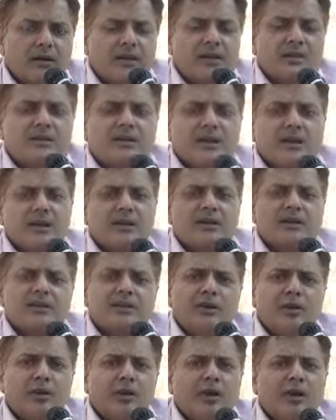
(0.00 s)
it is
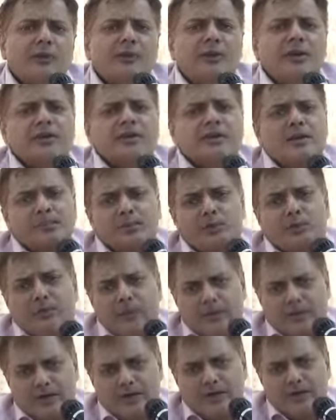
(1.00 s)
currency only if it is
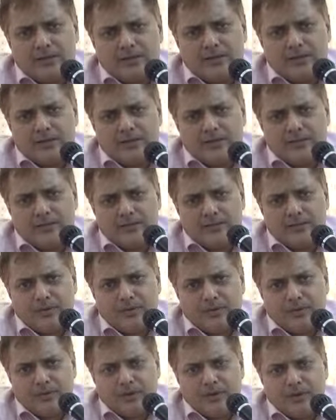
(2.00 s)
approved by citizen.
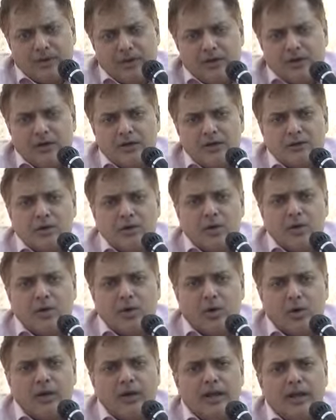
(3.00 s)
So
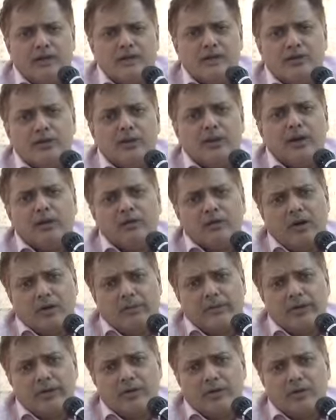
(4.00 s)
gold has two
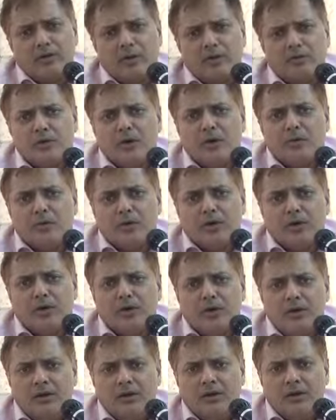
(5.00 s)
requirements. You have to have
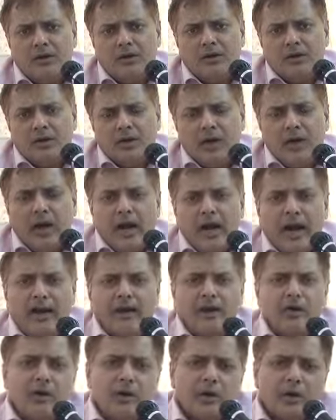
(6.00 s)
gold
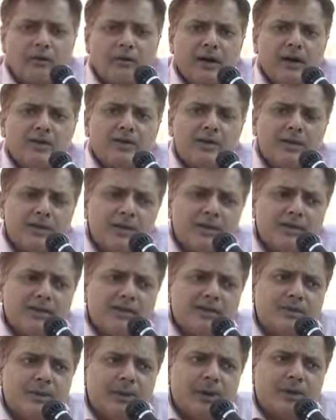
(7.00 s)
and you require
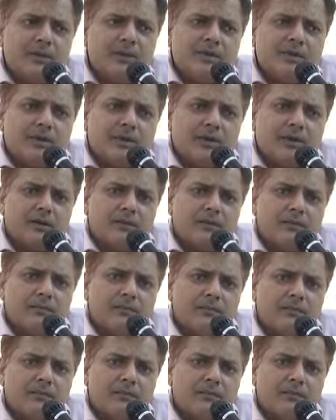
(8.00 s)
citizens' permission